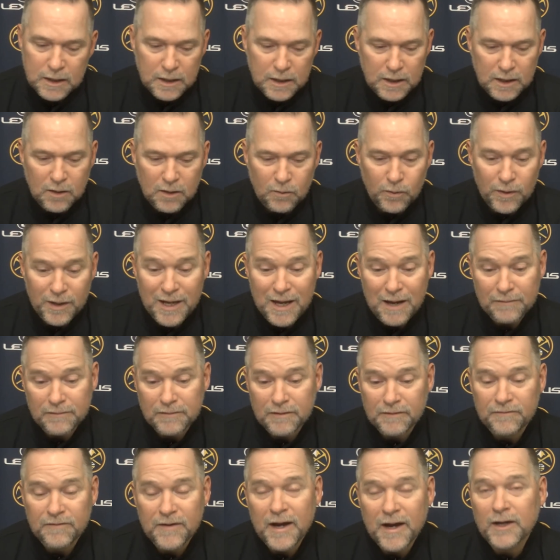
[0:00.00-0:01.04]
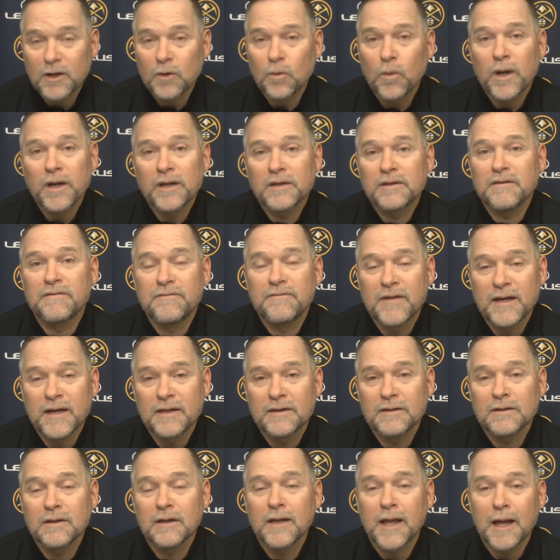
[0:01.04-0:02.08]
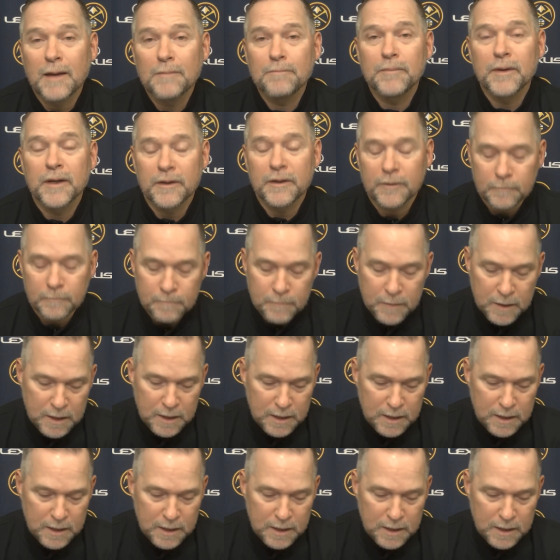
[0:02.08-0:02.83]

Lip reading: we have to find a way to defend a lot better.